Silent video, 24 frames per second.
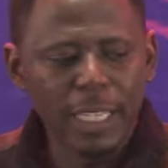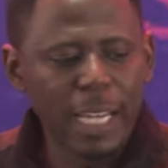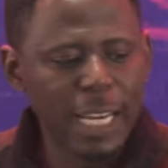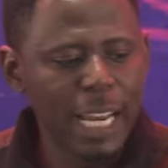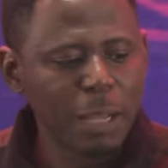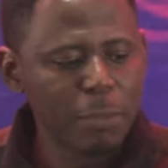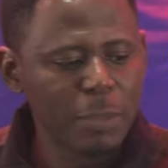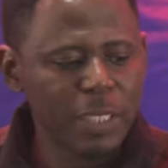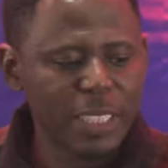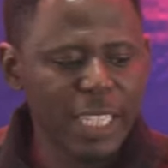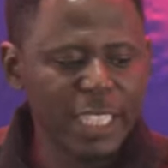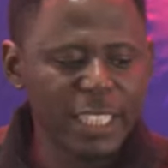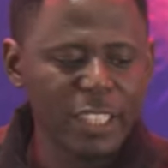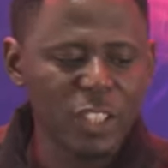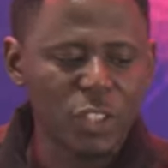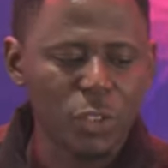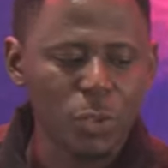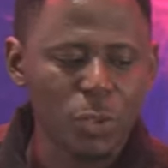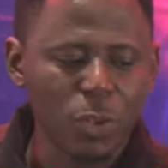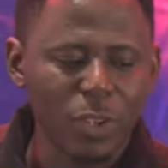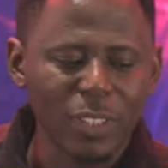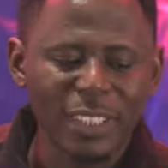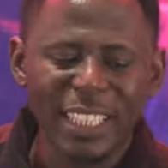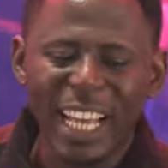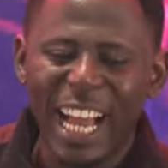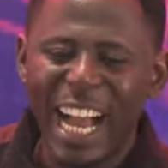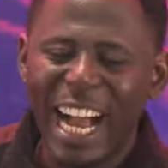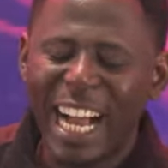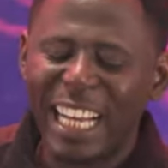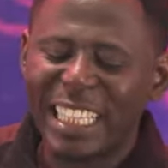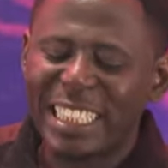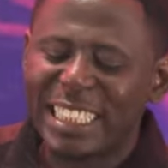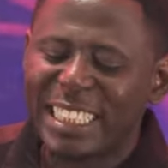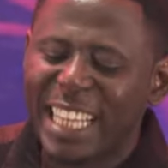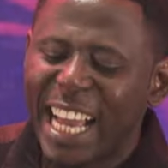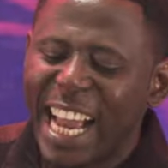Now, let me say this to us
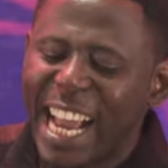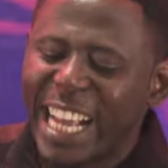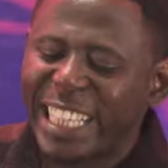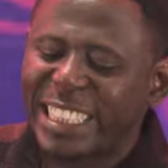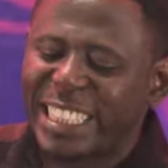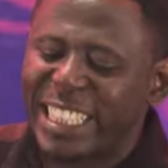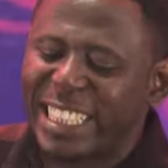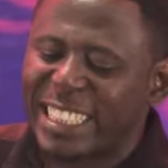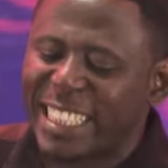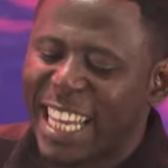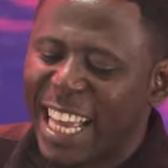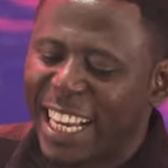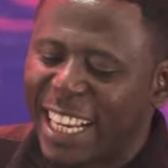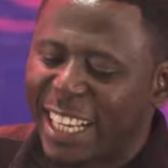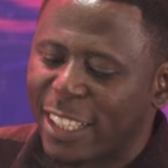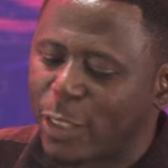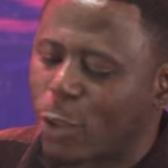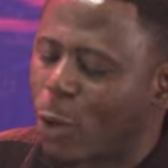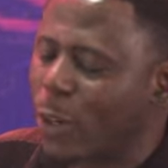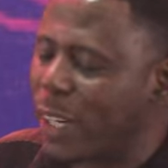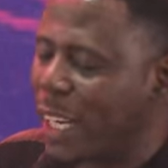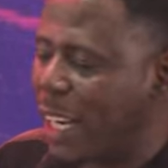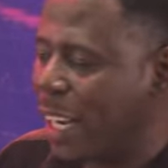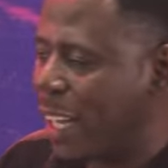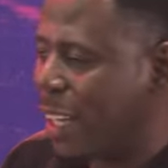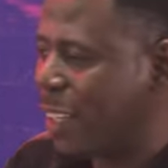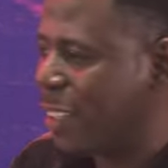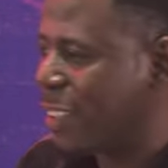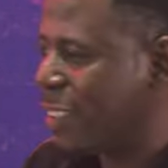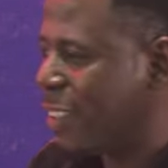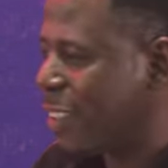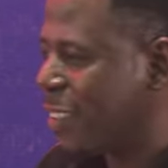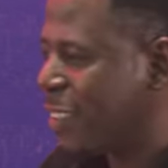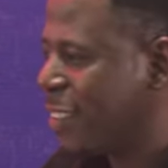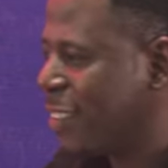anxiety is like a toddler.